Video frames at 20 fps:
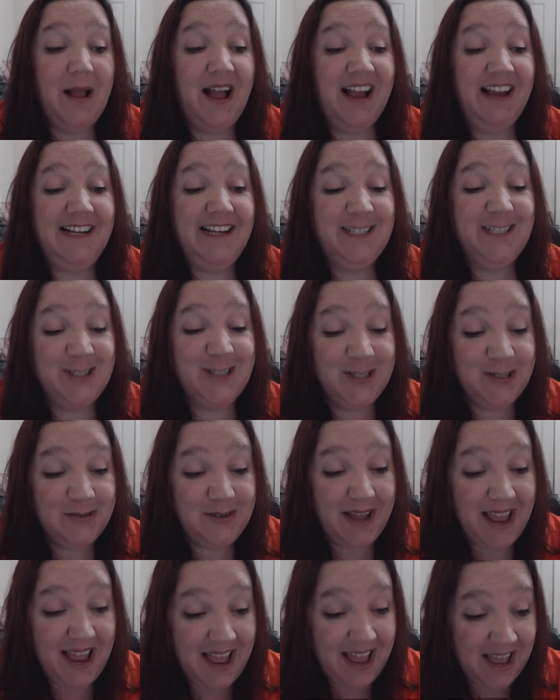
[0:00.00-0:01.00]
I do
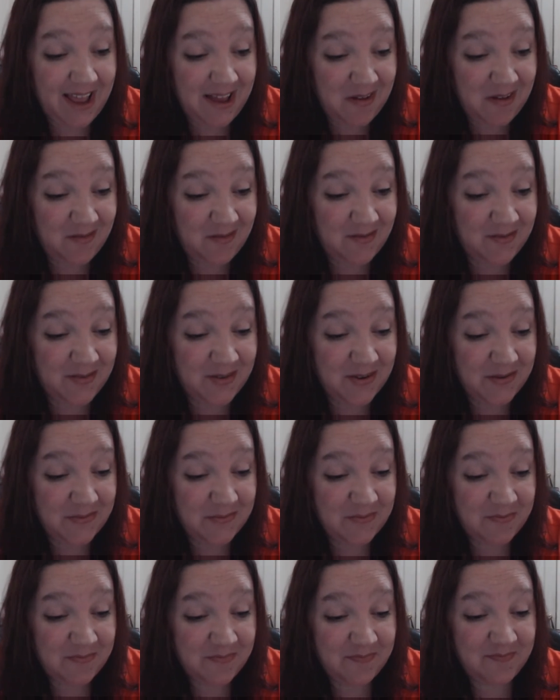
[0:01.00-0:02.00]
have
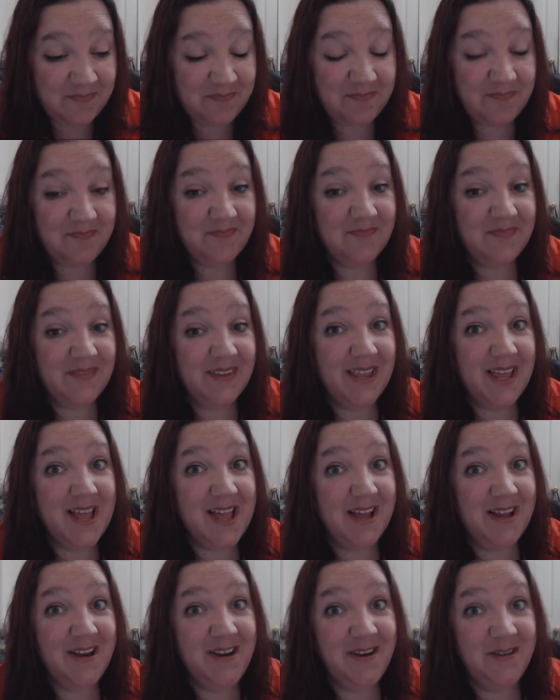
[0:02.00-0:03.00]

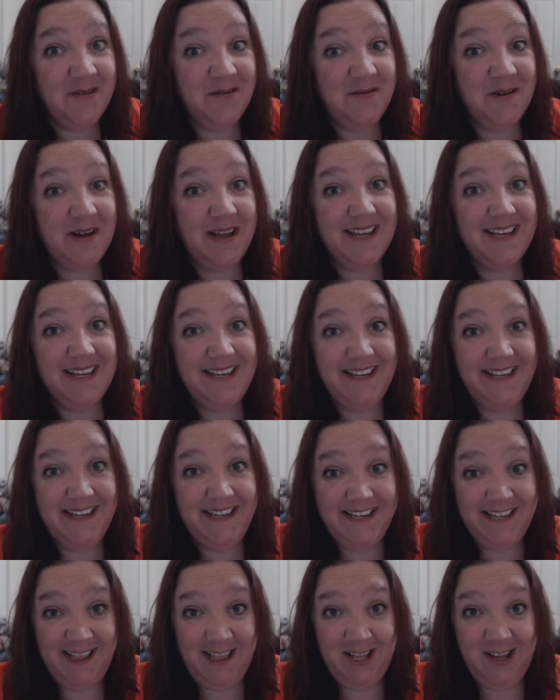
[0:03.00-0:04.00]
a new
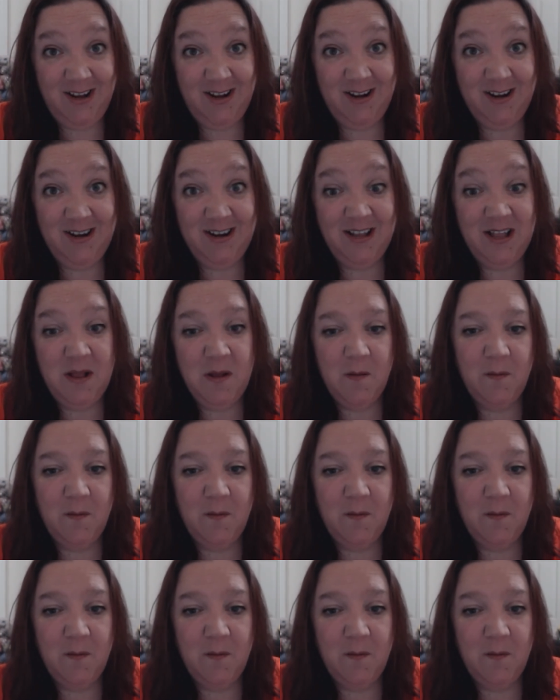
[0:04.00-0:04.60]
knit along,